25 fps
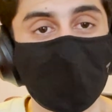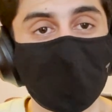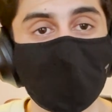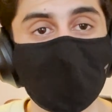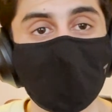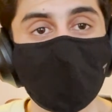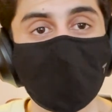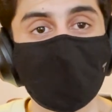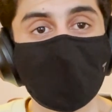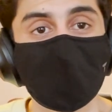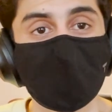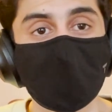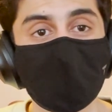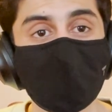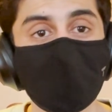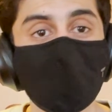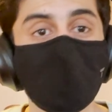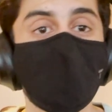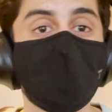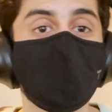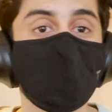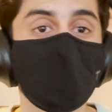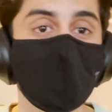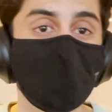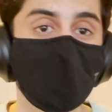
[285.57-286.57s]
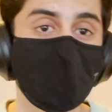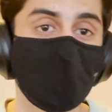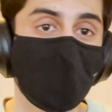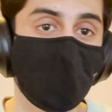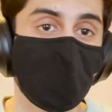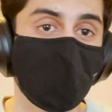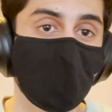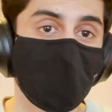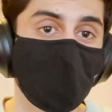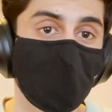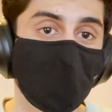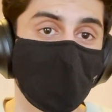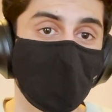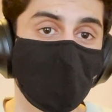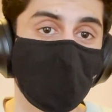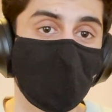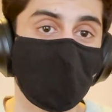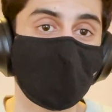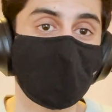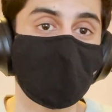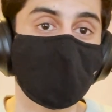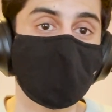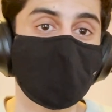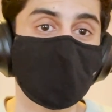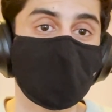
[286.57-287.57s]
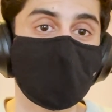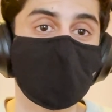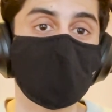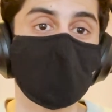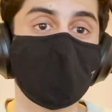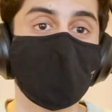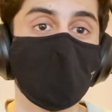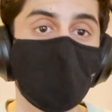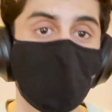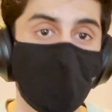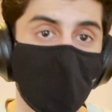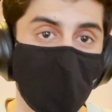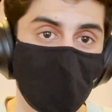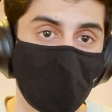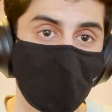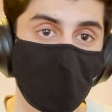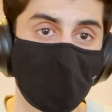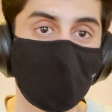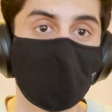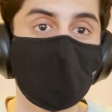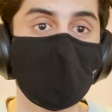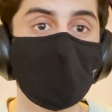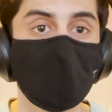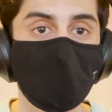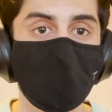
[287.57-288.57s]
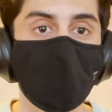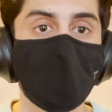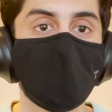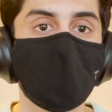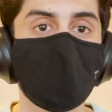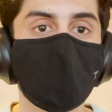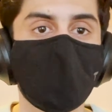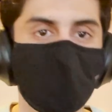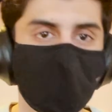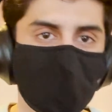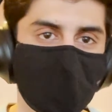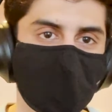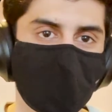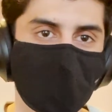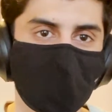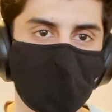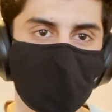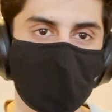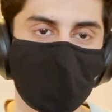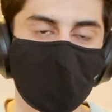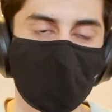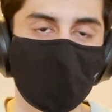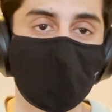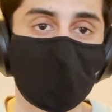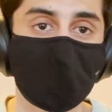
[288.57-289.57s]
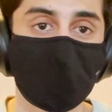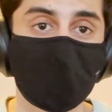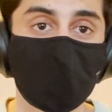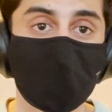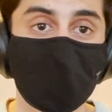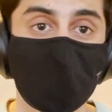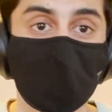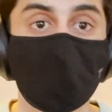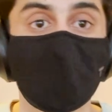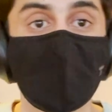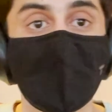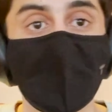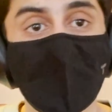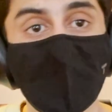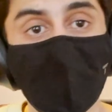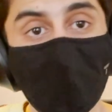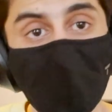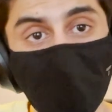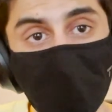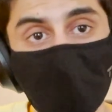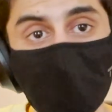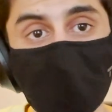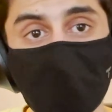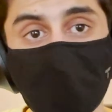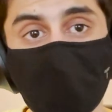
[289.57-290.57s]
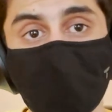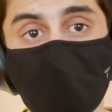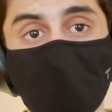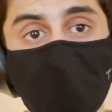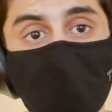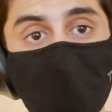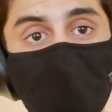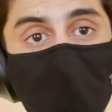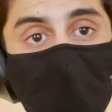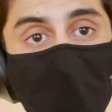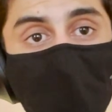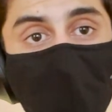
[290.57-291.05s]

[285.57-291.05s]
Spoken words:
that you have to have at least 1 to more passenger with you